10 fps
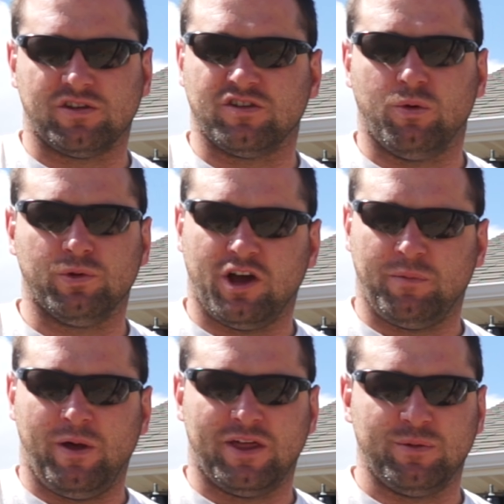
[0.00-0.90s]
So we'll talk
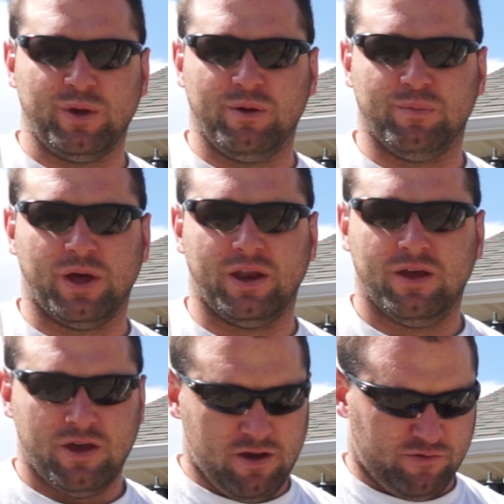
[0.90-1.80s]
about that in a bit, but
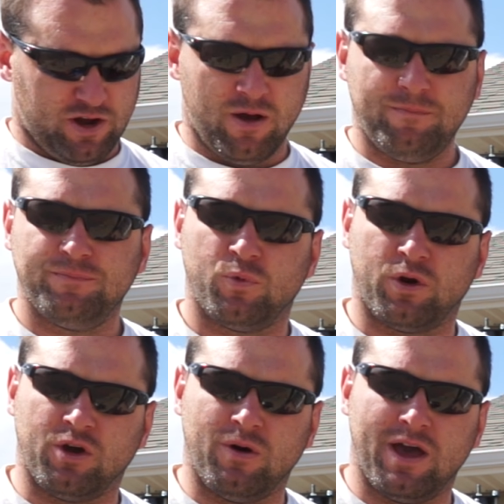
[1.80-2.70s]
for now, we're
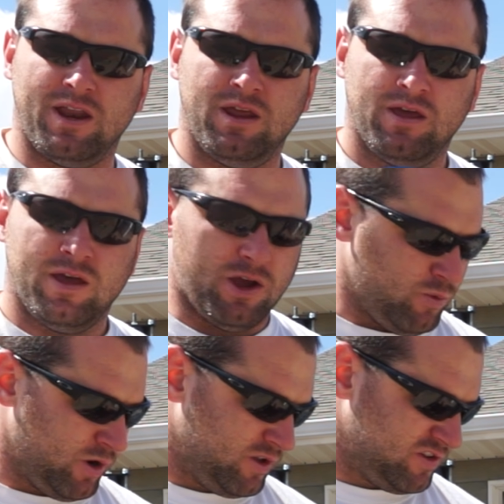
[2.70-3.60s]
going to go ahead and
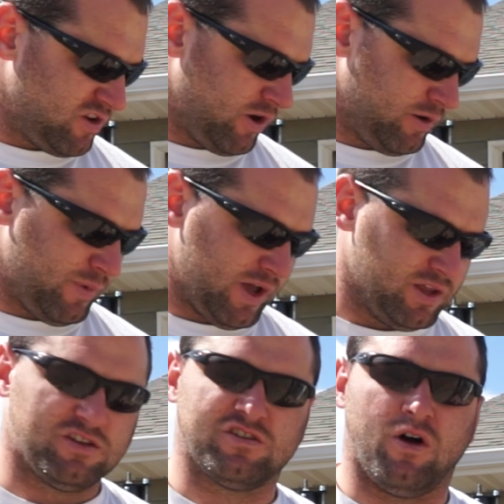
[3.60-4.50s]
we're going to start by
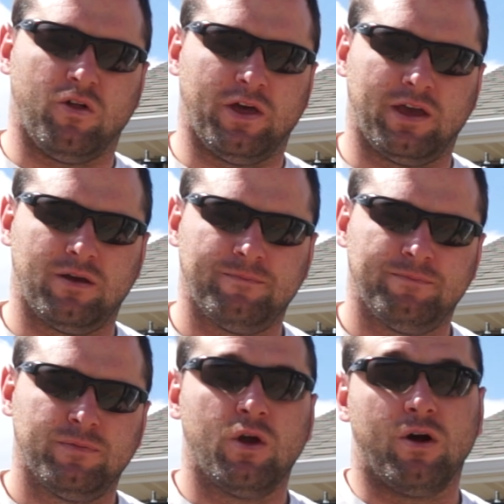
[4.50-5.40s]
installing,
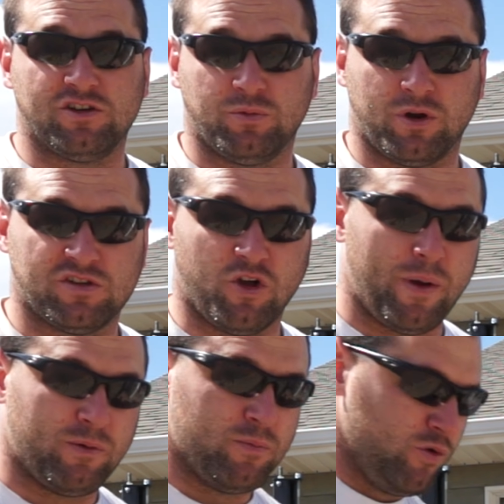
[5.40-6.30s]
or actually we're going to start
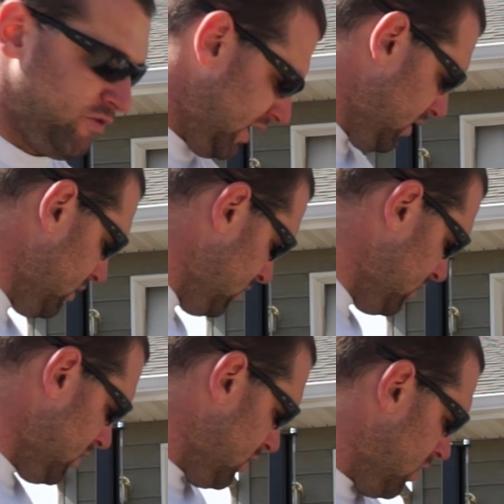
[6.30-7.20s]
by removing
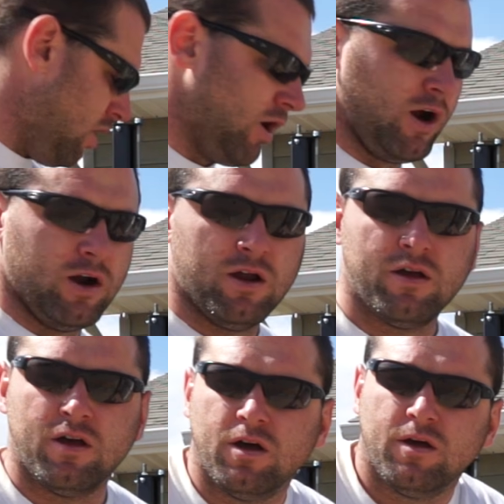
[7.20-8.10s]
our
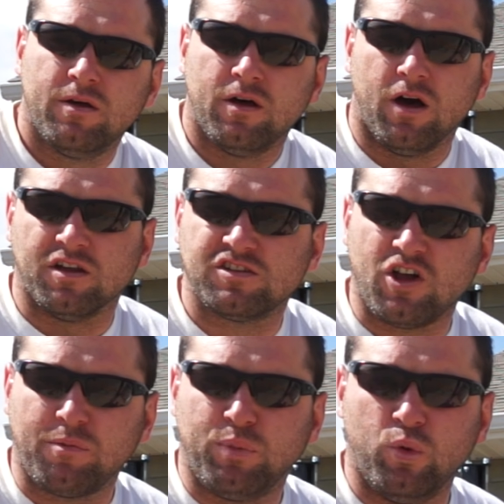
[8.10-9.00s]

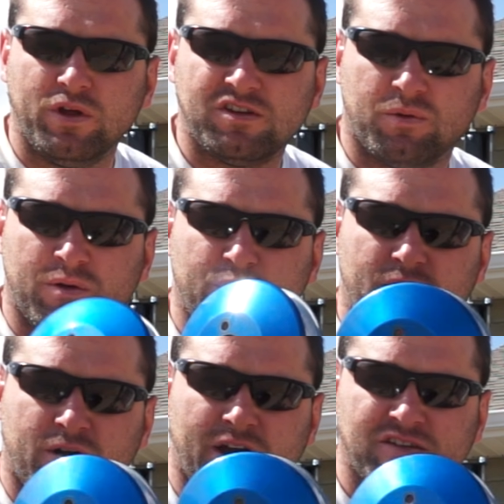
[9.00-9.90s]
stock pulleys so we can put
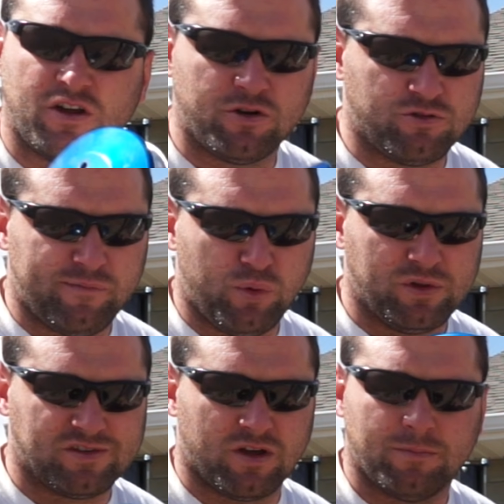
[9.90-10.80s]
our nice underdrive
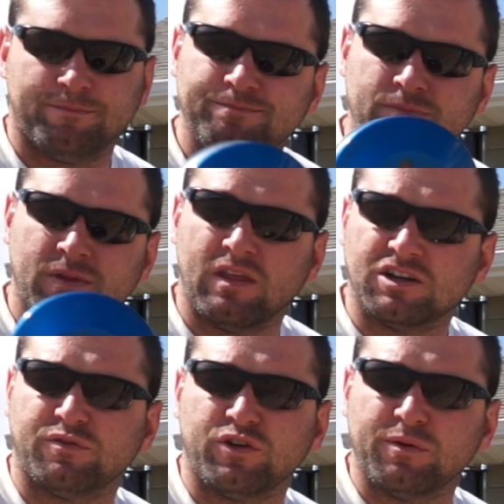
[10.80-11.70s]
pulleys on. That
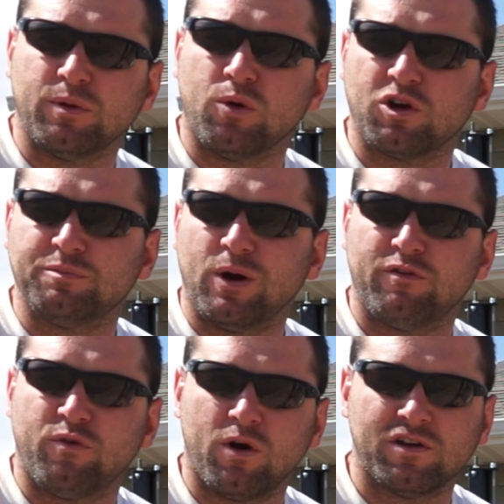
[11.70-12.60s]
should free up a little horsepower
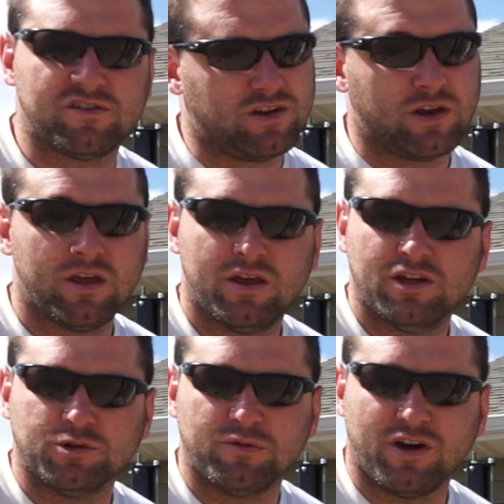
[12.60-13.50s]
for us and
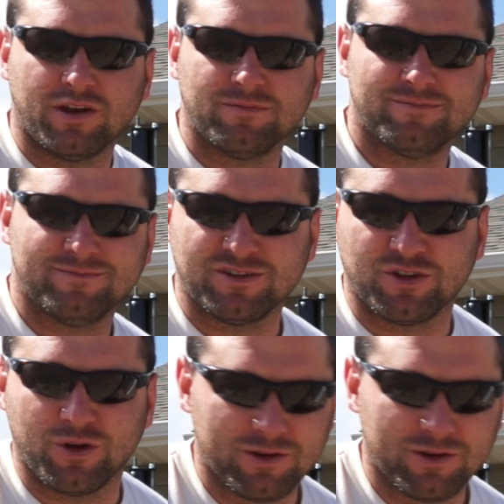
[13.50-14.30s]
should be fun. Let's do it.